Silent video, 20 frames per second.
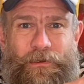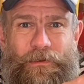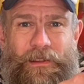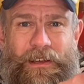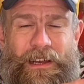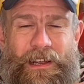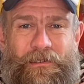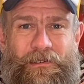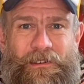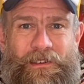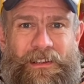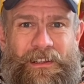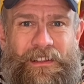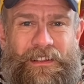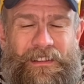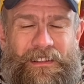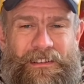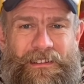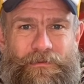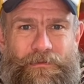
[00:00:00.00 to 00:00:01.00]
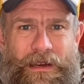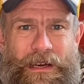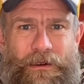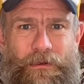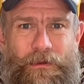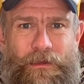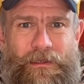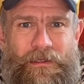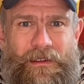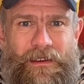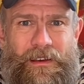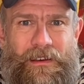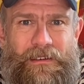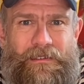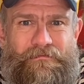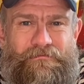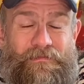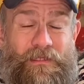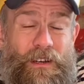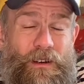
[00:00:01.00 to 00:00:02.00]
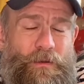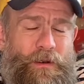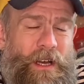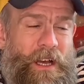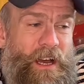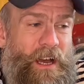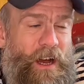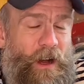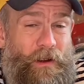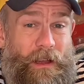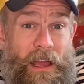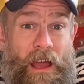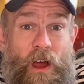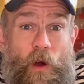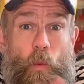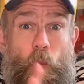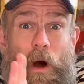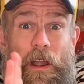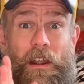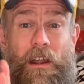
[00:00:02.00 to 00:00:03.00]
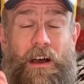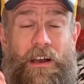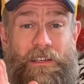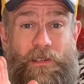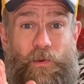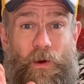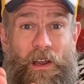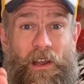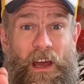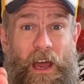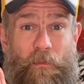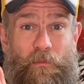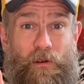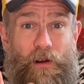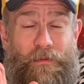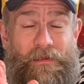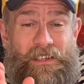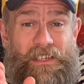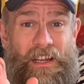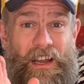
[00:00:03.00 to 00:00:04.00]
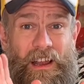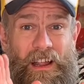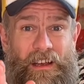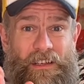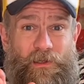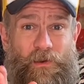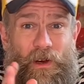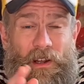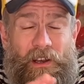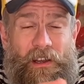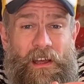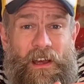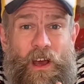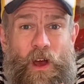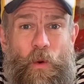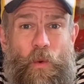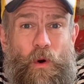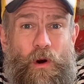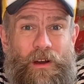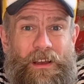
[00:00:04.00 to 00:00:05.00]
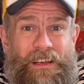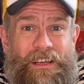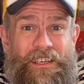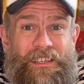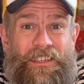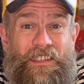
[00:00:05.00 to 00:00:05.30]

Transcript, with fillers: there and his mouth? Yeah. No? Okay, one last one, I promise. Last one. What is